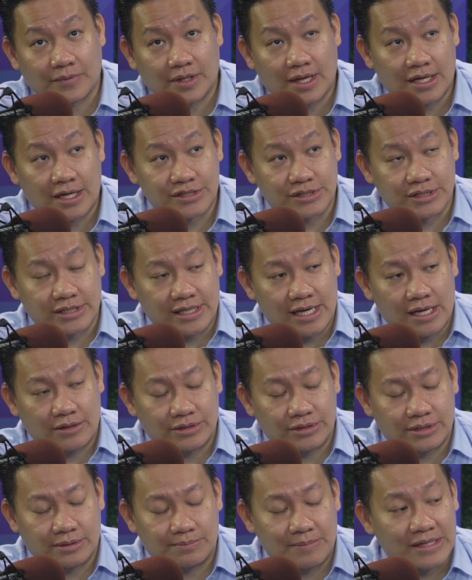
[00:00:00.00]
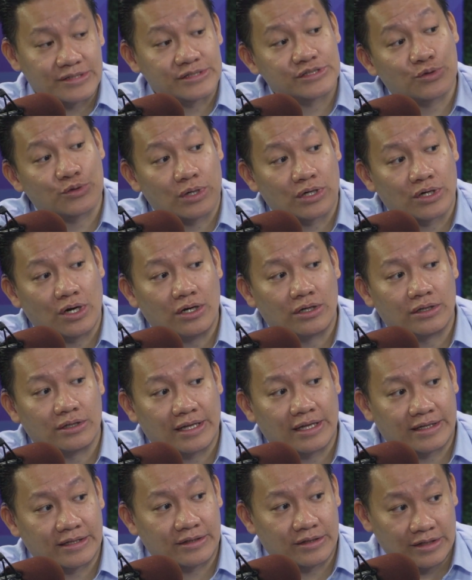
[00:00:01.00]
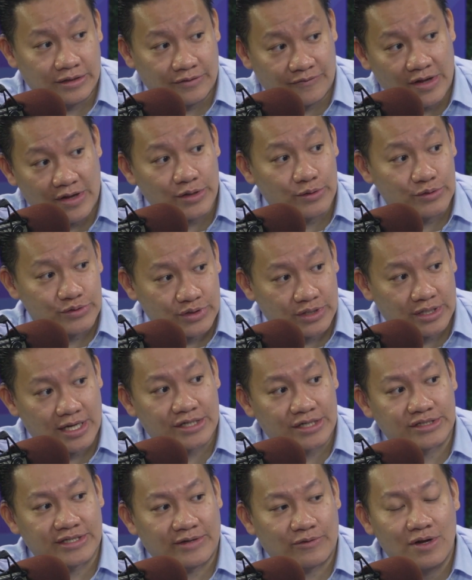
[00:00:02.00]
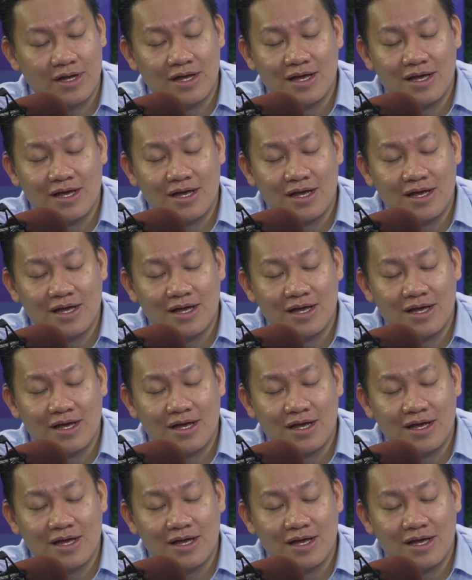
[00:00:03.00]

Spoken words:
actually out in Madison Square Garden, like in the venues. You could actually have.